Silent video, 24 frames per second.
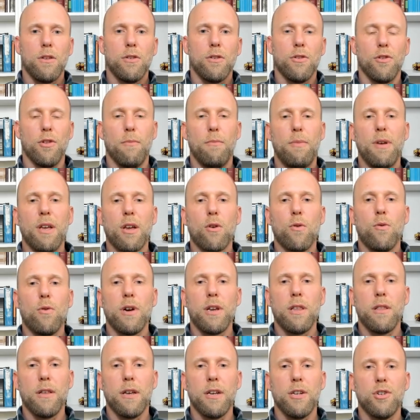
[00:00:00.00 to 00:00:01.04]
The
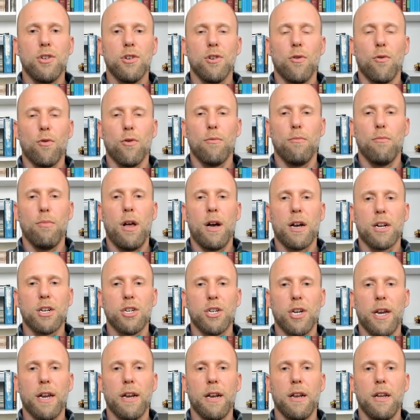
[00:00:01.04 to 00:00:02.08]
Bitcoin ledger or
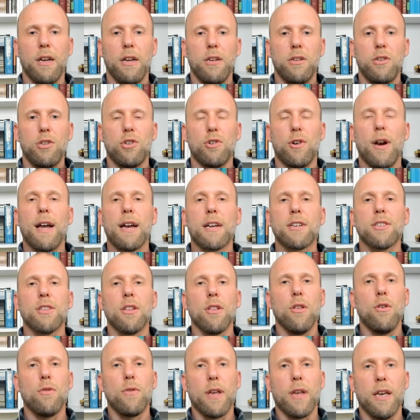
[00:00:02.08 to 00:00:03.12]
blockchain tracks the
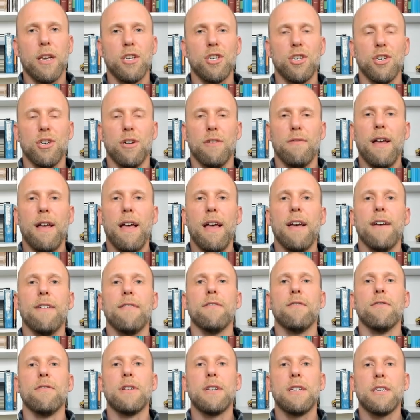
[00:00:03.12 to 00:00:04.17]
location of
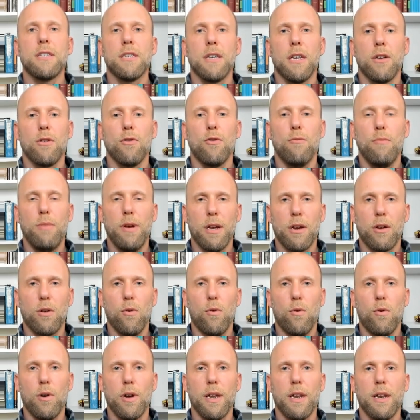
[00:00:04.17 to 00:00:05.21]
every single
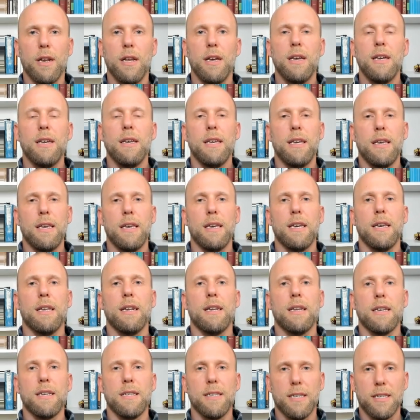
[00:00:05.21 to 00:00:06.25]
Bitcoin in
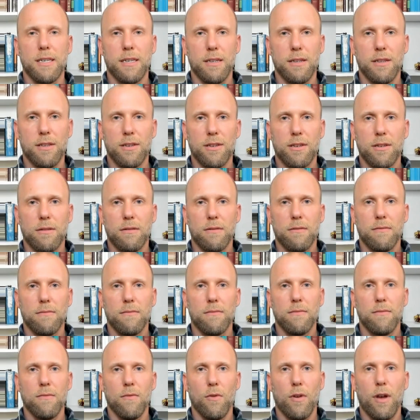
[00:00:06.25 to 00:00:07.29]
existence.
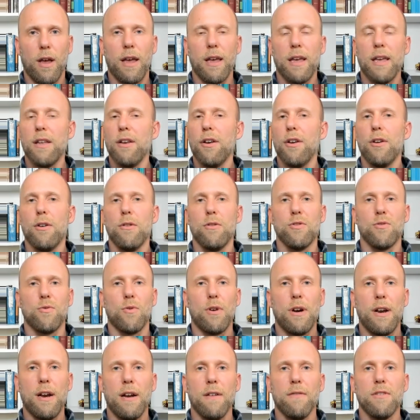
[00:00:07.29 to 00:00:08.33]
Okay, it knows
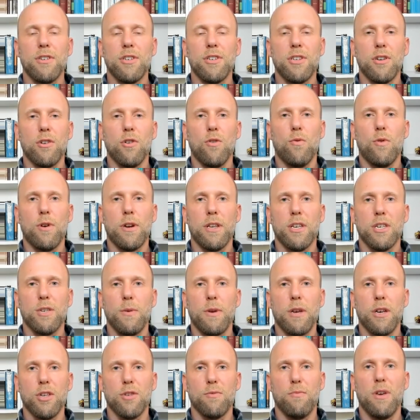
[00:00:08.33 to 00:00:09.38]
where every single one is
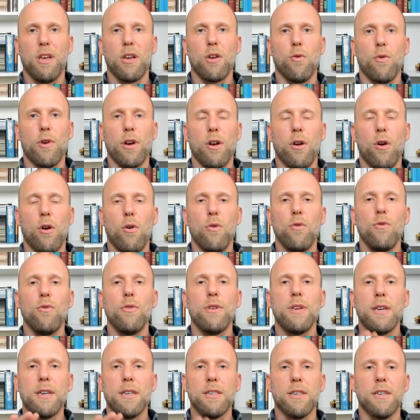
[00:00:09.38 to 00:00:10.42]
because Bitcoin
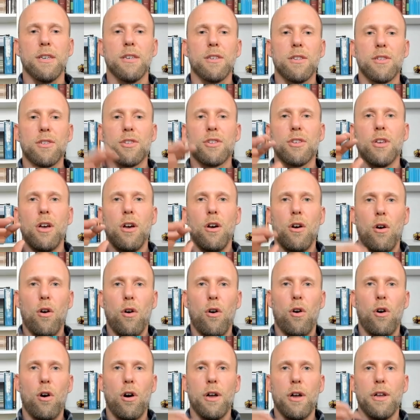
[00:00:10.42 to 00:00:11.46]
only exists
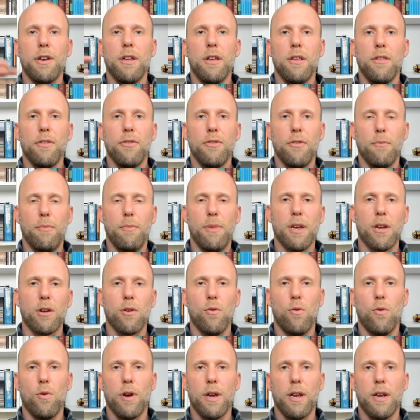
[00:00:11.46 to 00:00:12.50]
on the
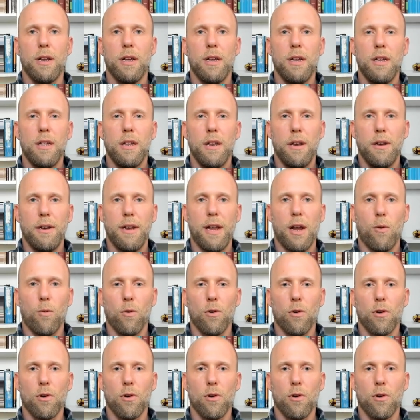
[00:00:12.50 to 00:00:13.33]
Bitcoin network.